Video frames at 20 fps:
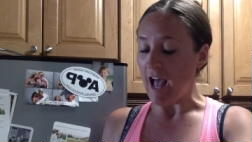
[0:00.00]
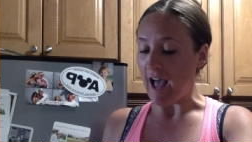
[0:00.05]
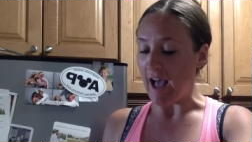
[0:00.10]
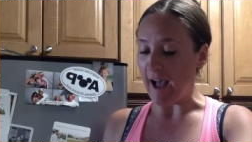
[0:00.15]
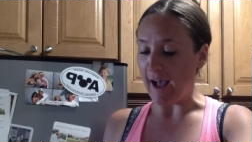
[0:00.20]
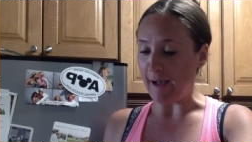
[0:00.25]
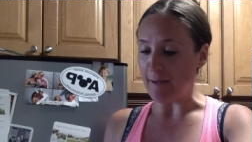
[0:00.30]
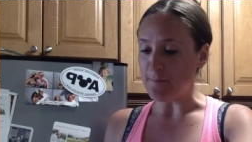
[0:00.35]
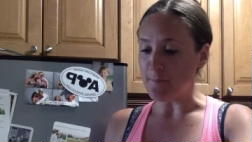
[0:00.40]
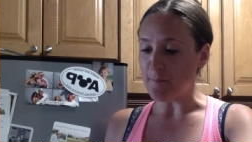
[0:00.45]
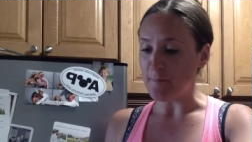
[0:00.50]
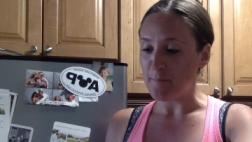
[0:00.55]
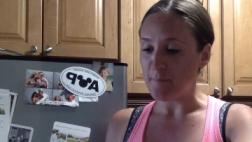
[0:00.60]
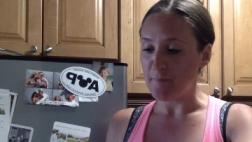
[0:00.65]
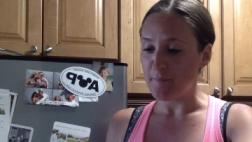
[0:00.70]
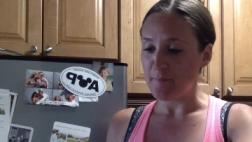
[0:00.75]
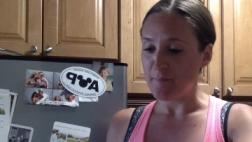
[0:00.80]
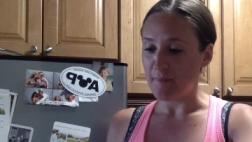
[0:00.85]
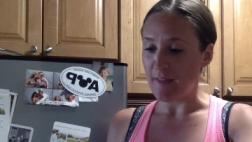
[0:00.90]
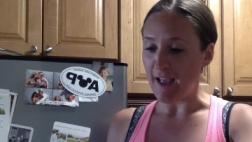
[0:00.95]
Um,
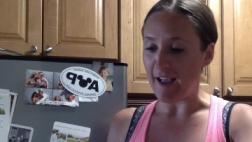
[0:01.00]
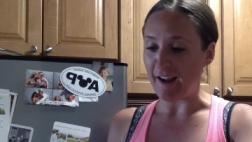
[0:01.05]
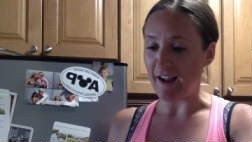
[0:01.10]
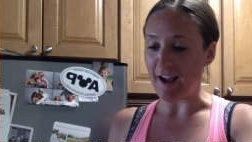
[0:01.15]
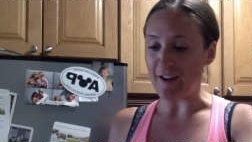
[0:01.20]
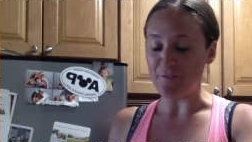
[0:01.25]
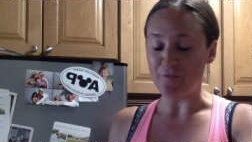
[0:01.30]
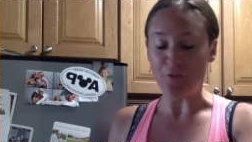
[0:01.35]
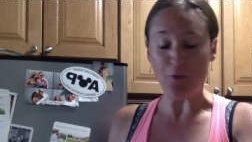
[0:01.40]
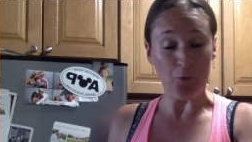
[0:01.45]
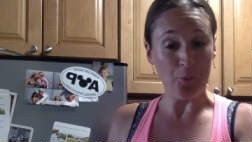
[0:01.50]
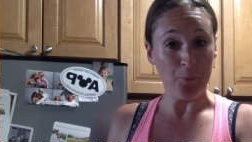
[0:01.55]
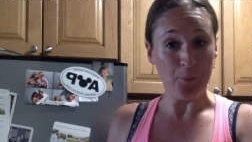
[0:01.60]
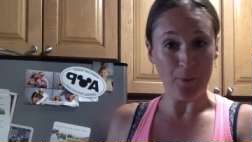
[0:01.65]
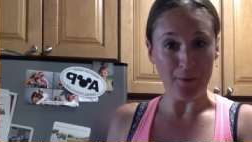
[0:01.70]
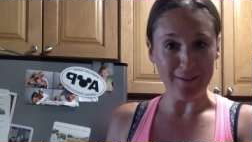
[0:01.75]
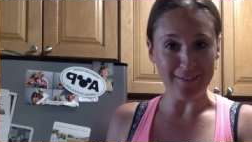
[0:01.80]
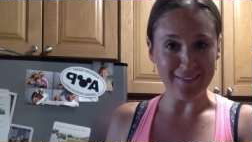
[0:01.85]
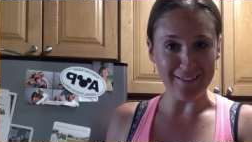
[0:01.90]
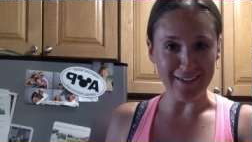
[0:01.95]
I got food
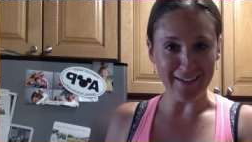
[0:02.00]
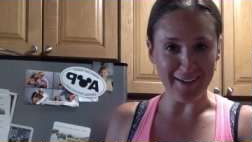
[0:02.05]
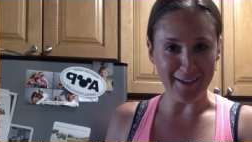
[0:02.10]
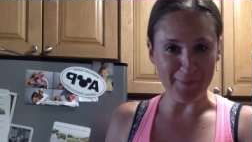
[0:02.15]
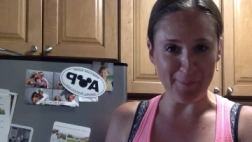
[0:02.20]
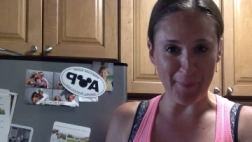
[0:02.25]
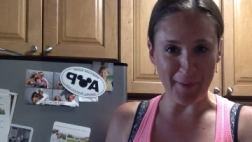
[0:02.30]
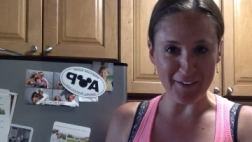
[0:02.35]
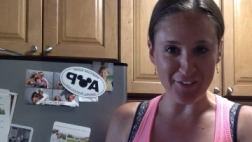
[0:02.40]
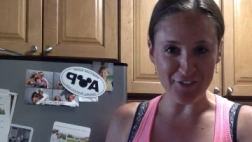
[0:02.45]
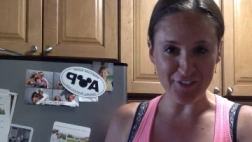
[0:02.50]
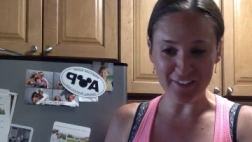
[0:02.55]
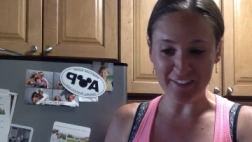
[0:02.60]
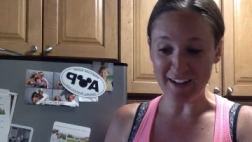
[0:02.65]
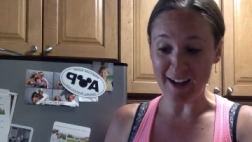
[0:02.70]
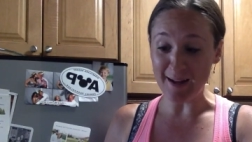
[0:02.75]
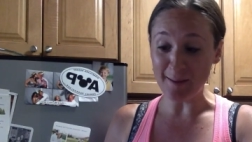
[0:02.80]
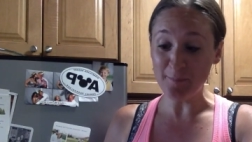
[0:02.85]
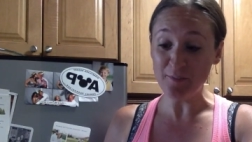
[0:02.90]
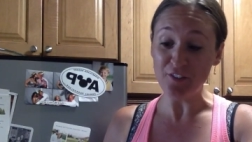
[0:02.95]
poisoning a bunch of
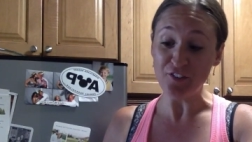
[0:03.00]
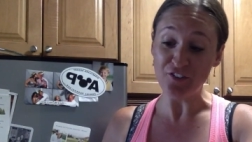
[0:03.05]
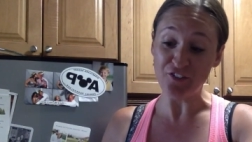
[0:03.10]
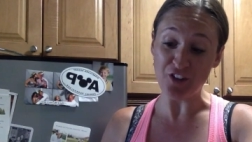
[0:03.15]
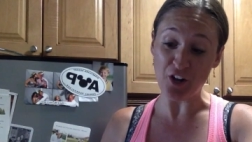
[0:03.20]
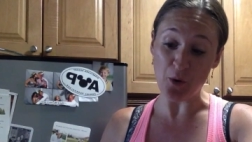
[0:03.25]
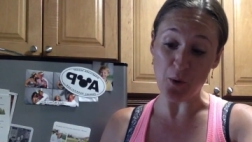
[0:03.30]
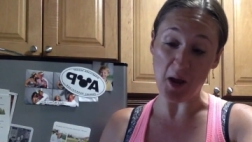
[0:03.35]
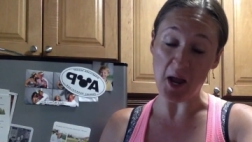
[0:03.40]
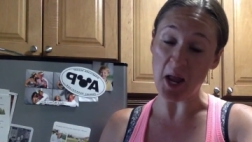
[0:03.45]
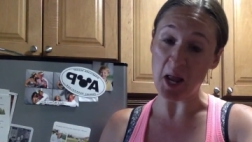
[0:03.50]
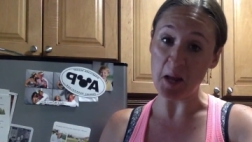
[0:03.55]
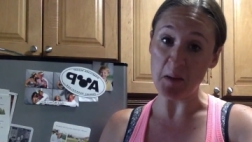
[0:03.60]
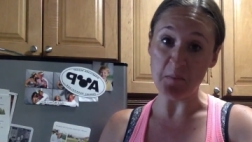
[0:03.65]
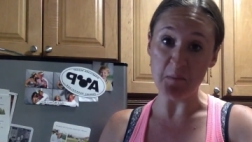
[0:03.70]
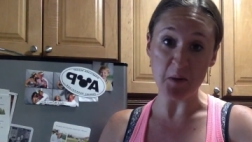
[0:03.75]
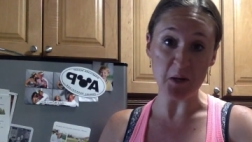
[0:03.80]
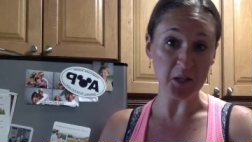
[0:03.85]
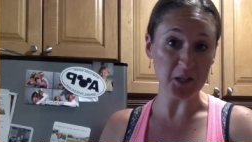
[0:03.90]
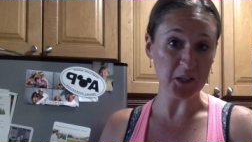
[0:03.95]
times, so
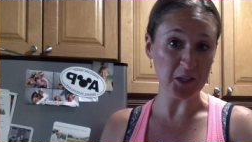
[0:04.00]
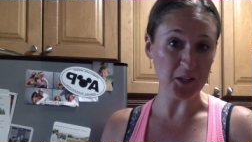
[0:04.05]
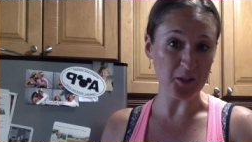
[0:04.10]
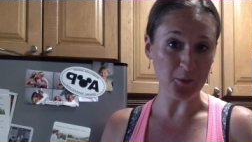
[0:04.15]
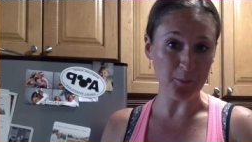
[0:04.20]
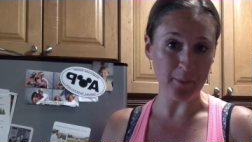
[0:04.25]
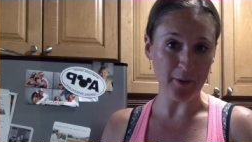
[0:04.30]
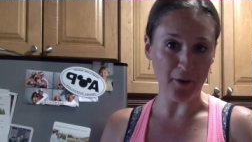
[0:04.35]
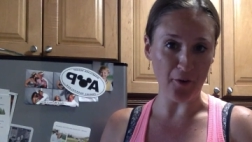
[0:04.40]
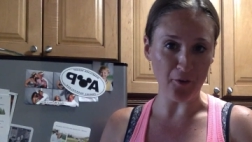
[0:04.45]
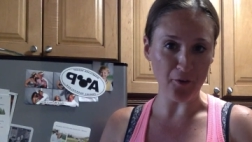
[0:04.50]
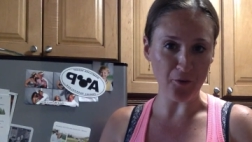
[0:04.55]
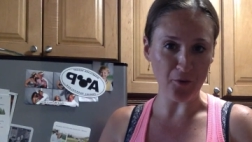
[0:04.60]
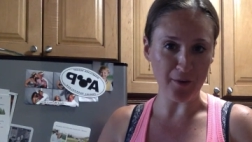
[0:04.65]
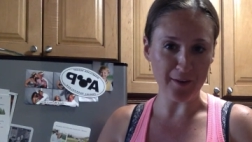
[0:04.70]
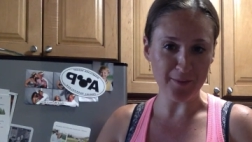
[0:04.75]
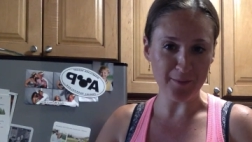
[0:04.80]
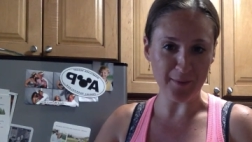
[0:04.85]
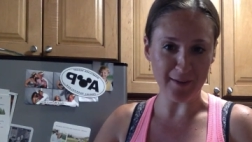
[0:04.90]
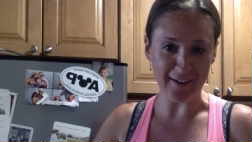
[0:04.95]
I'm a little
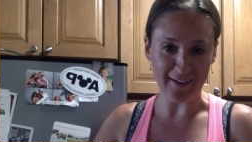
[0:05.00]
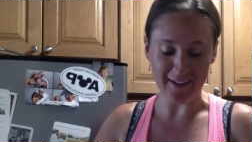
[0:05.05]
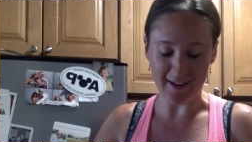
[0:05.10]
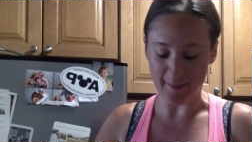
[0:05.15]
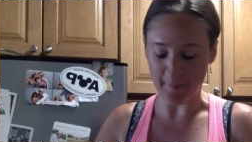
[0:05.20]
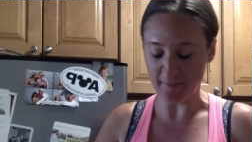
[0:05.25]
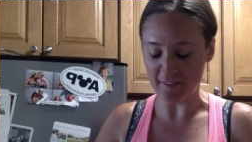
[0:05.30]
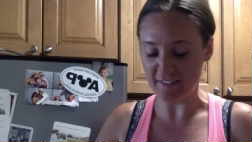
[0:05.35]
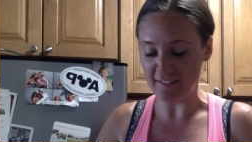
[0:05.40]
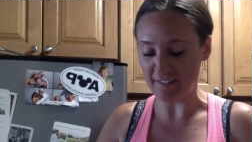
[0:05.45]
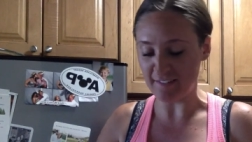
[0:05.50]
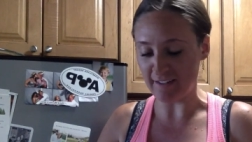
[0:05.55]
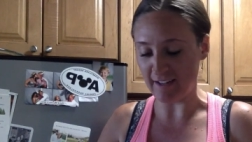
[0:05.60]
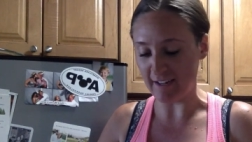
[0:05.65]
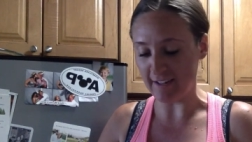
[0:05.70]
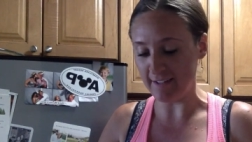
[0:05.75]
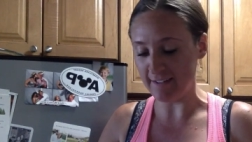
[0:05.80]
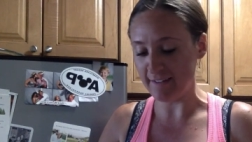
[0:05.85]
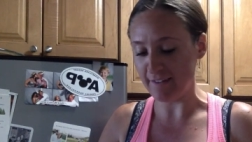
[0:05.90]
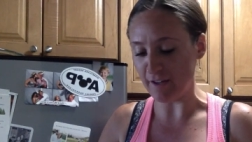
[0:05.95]
paranoid when it comes to
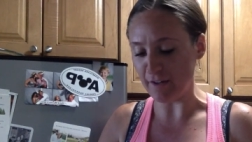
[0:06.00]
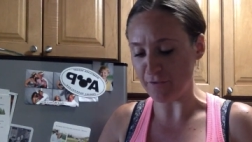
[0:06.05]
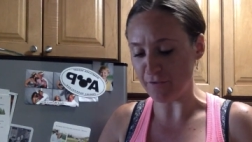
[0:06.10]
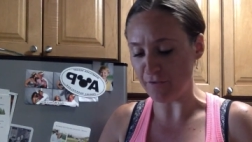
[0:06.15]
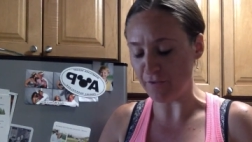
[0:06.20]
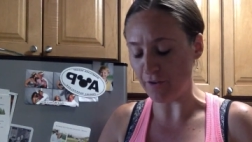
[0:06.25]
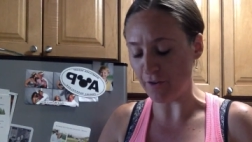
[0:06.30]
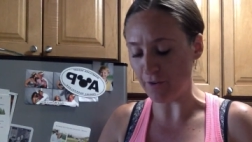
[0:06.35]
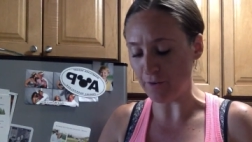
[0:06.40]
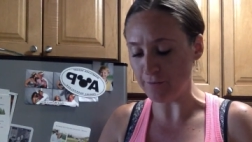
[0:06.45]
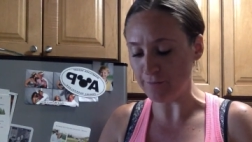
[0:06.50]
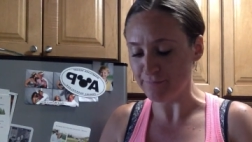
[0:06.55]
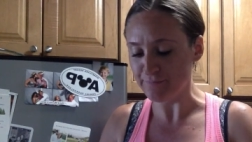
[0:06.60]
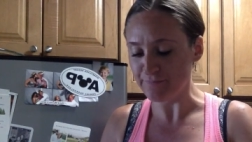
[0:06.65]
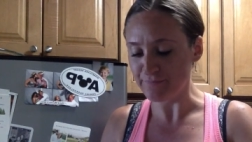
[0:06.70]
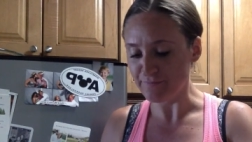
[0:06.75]
dates on food.